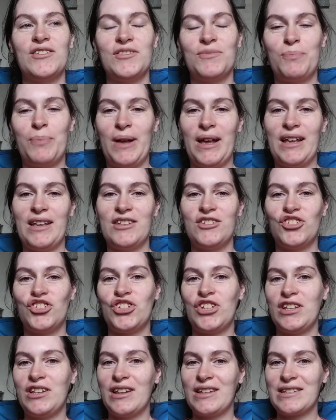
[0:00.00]
but
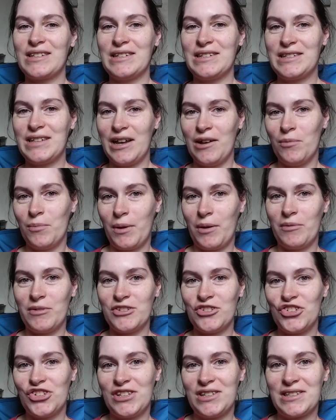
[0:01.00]
she doesn't tell me
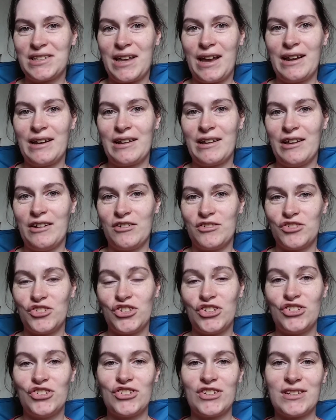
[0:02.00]
when she's got to go.
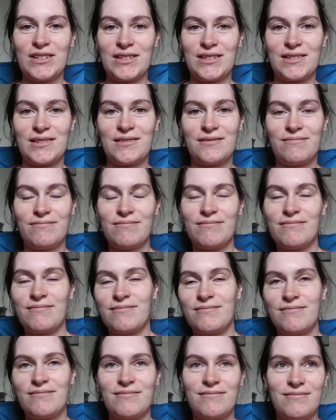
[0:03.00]
She just
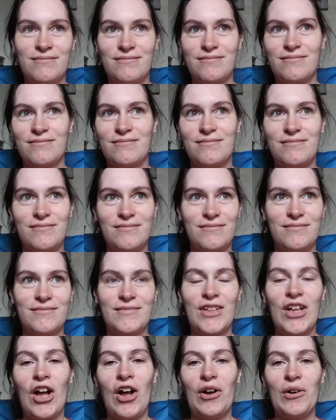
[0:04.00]

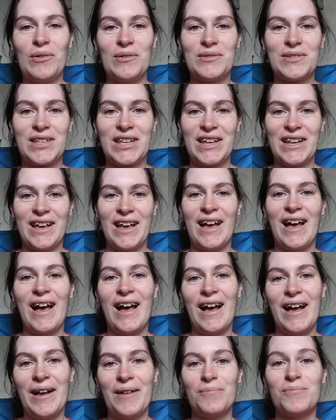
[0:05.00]
goes.
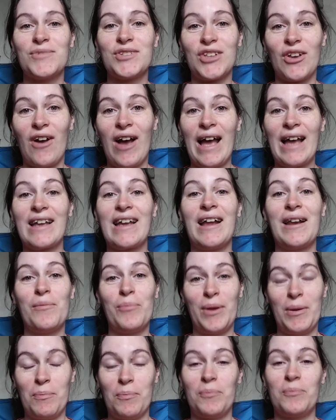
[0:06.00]
So I got to
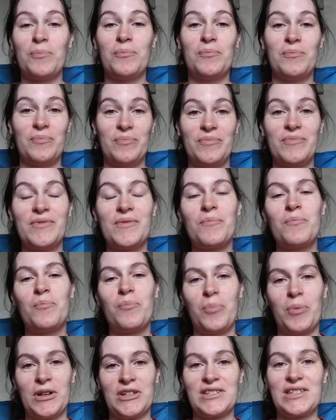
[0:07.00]
be
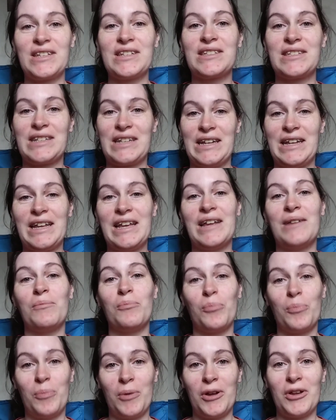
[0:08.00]
persistent in
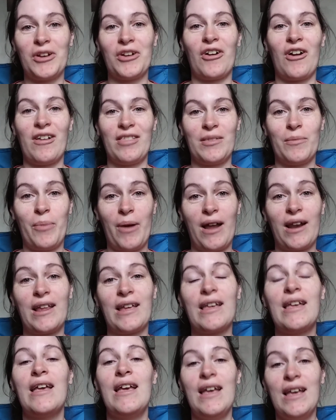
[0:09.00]
putting her on the
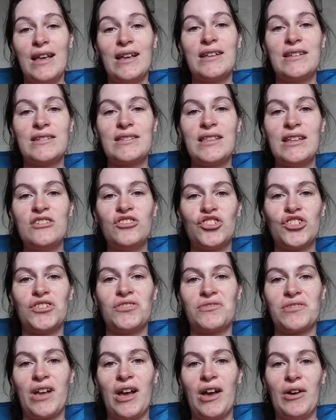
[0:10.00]
potty, because then
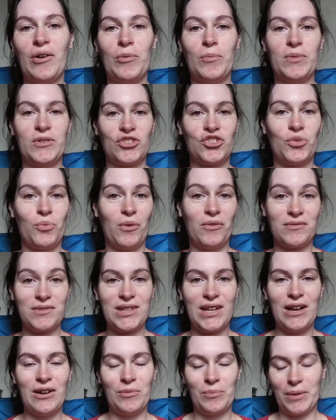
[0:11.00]
she'll go, but she won't
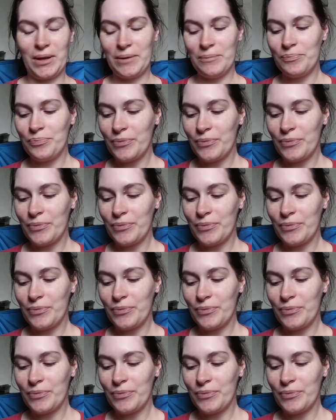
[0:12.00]
tell me.